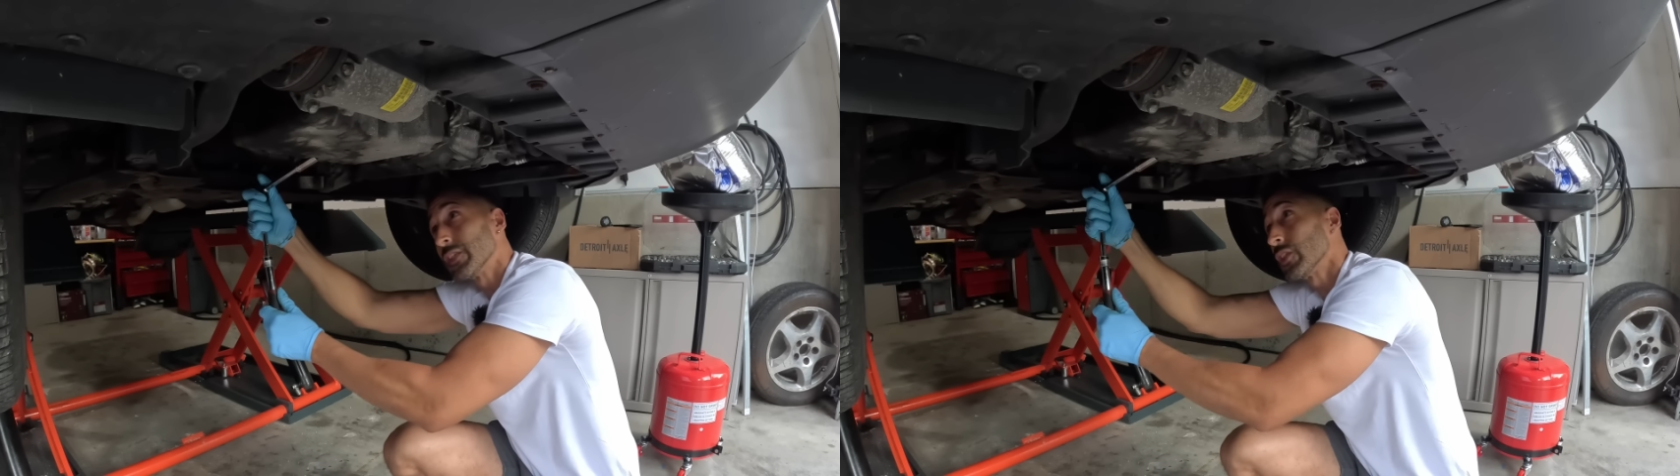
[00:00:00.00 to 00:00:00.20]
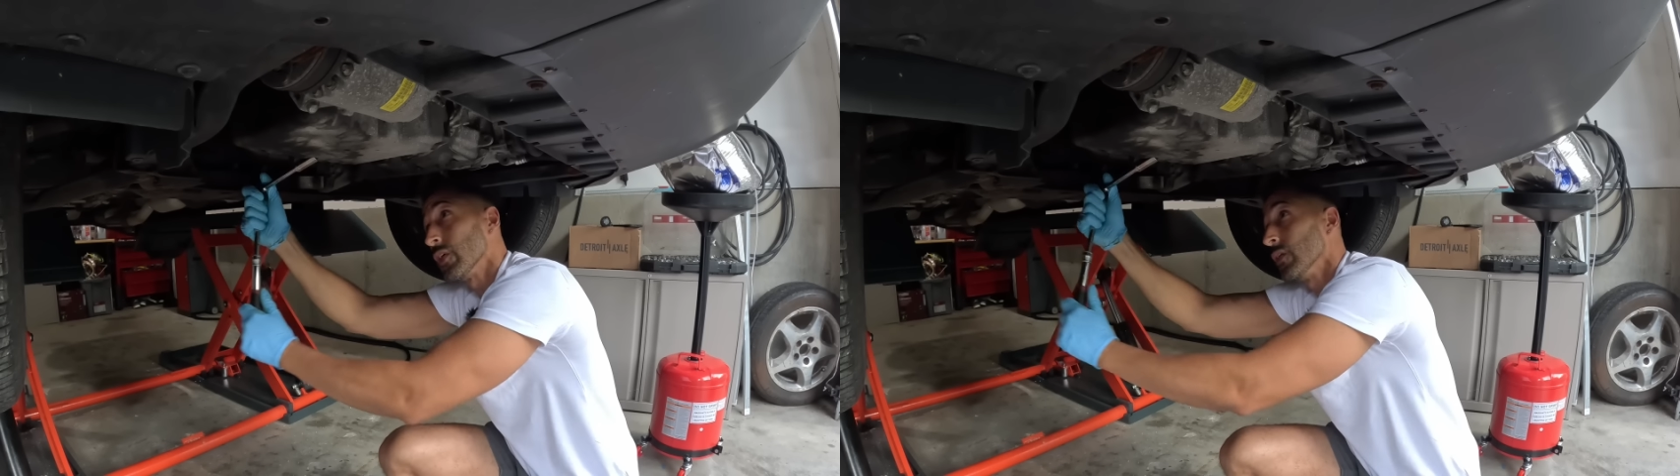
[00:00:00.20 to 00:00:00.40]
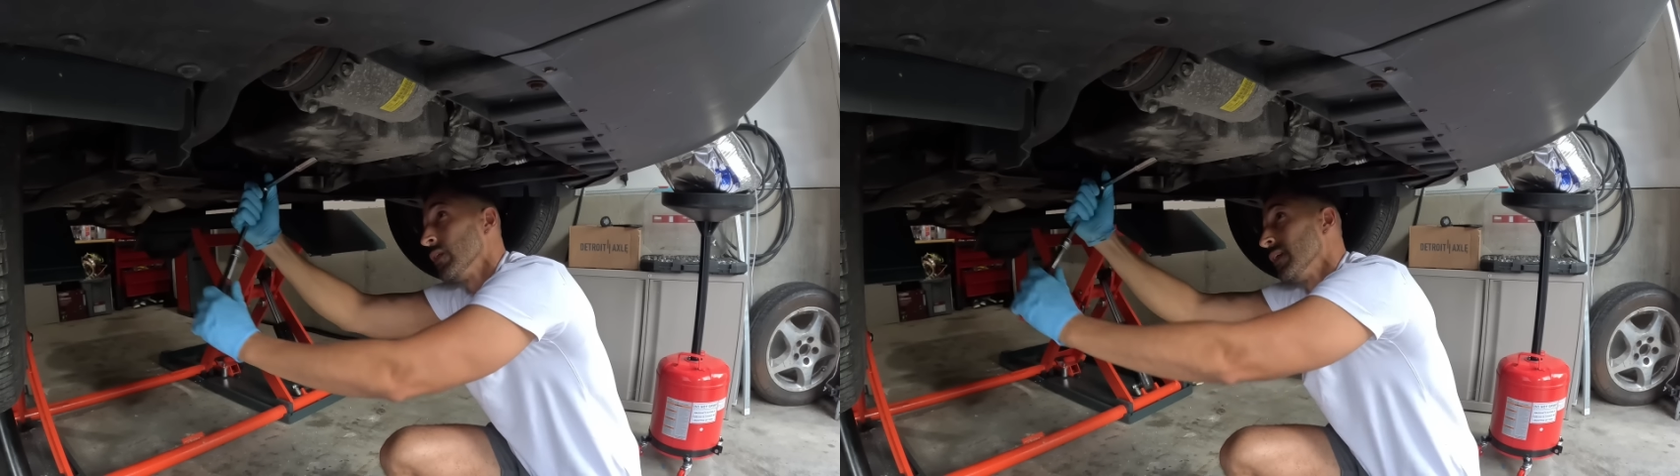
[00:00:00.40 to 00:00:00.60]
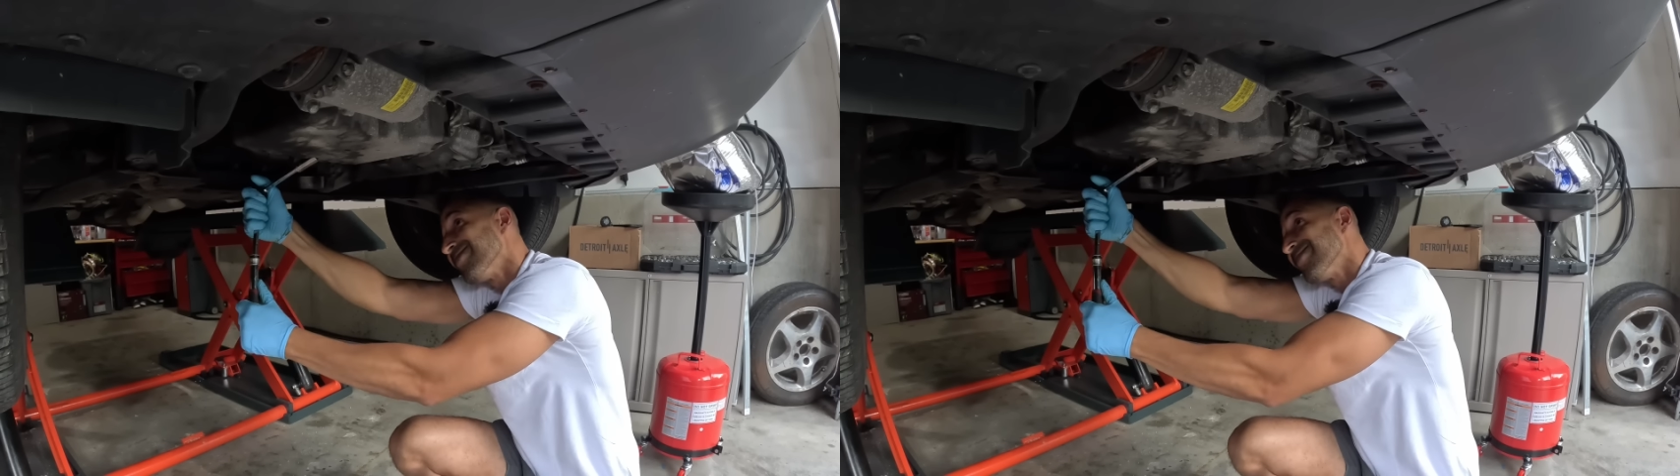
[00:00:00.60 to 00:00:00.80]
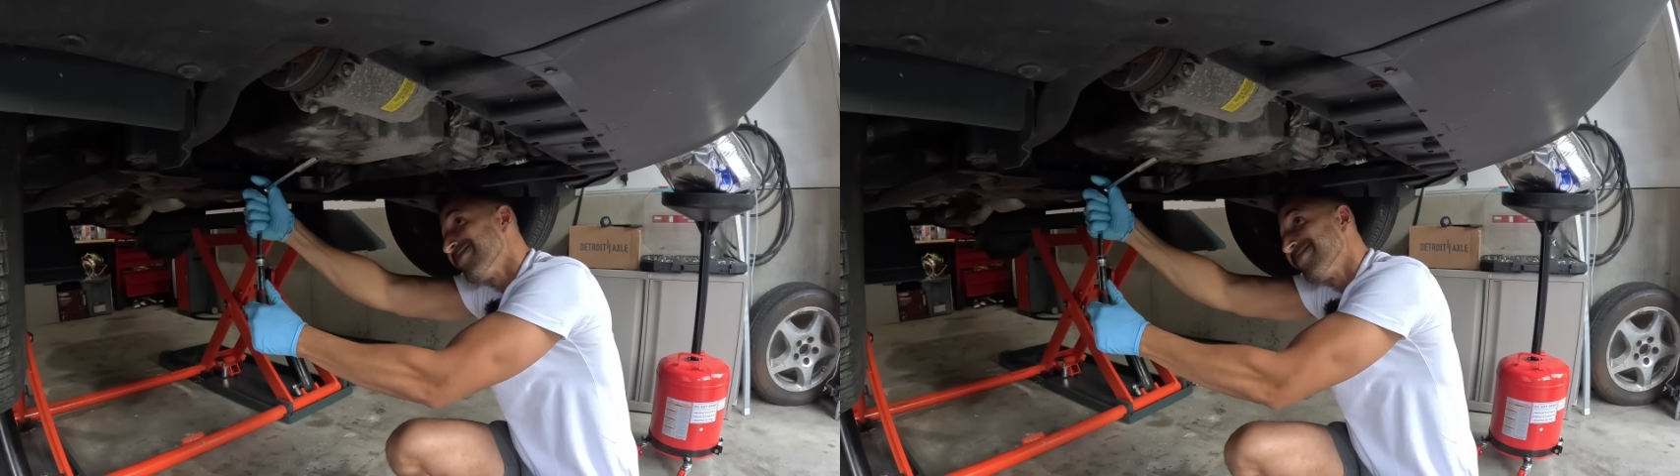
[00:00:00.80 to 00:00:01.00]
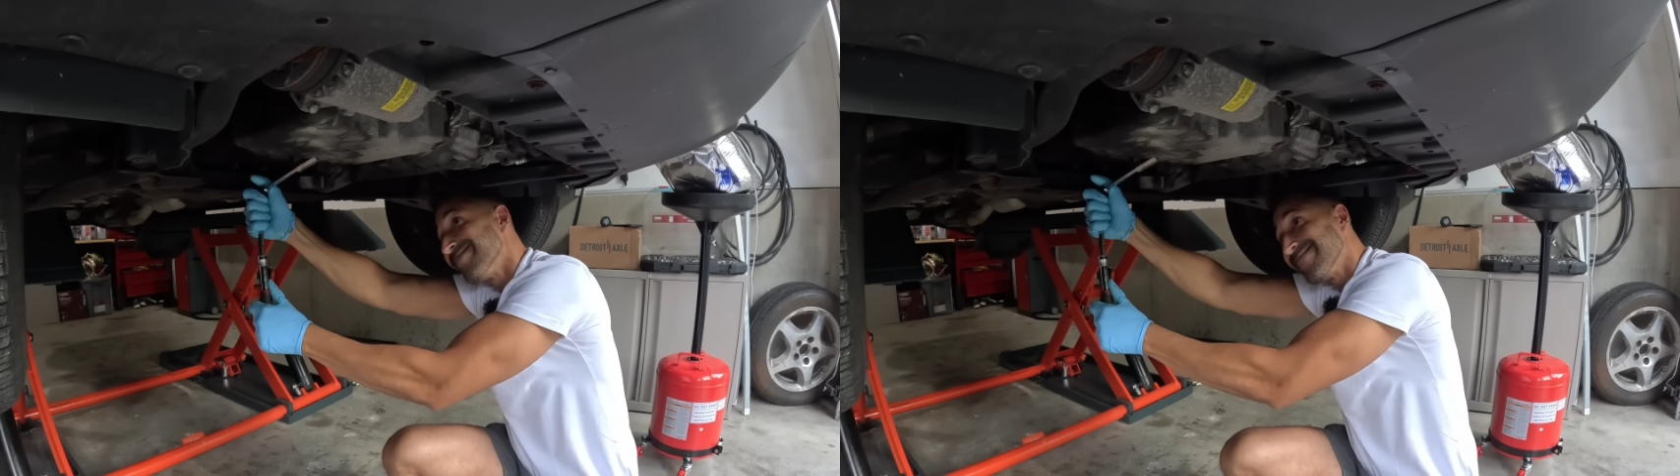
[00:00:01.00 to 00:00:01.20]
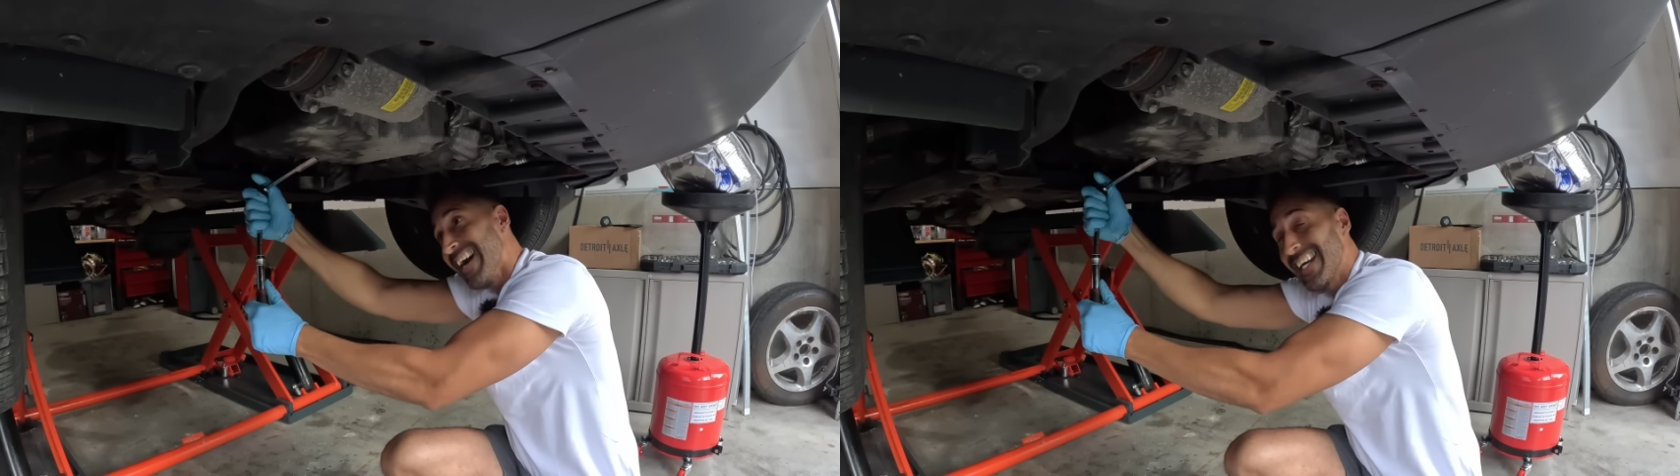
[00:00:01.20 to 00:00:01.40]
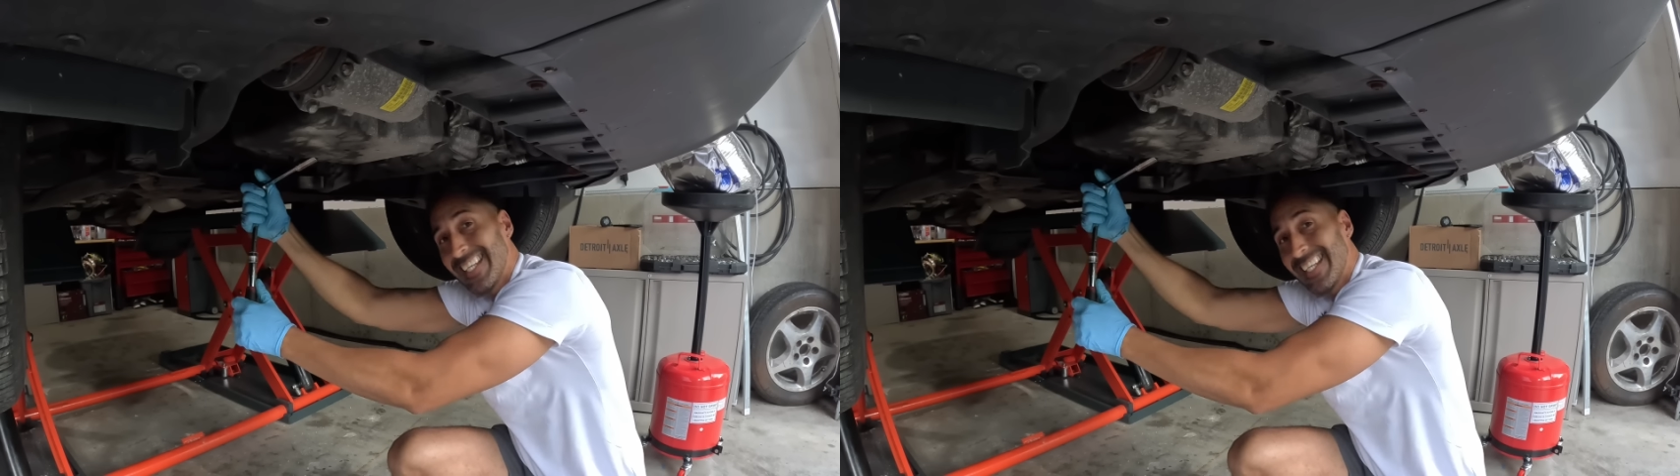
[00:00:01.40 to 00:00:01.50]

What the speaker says: So I